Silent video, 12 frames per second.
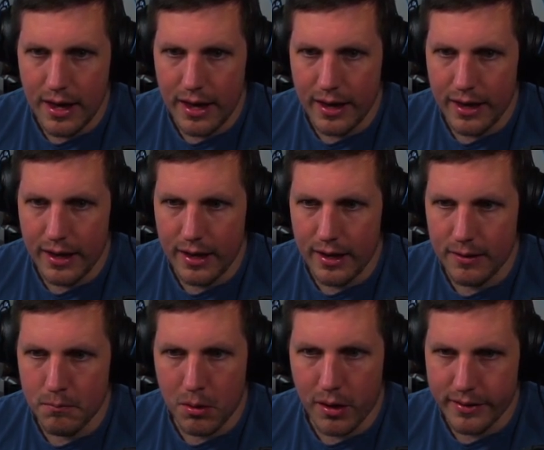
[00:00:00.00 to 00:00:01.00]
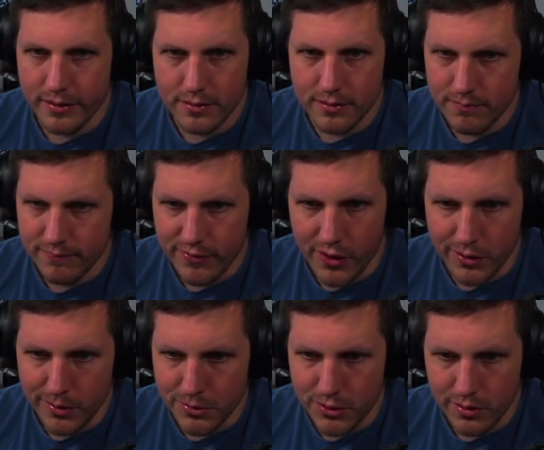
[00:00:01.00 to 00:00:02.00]
and bronze
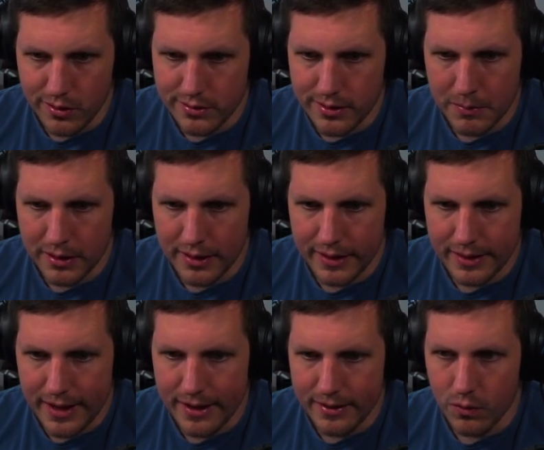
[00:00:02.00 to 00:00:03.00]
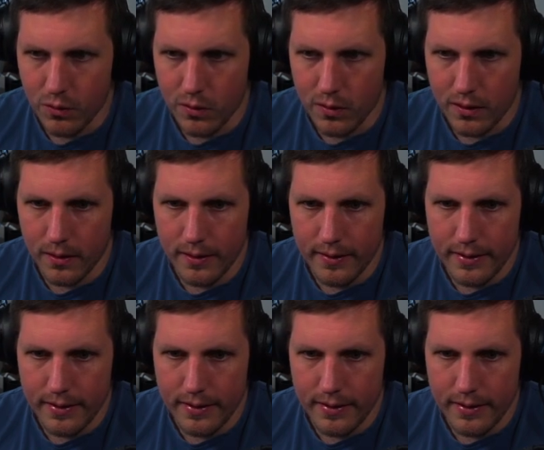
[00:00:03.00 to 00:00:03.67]
Volume Shooter, something like that. Or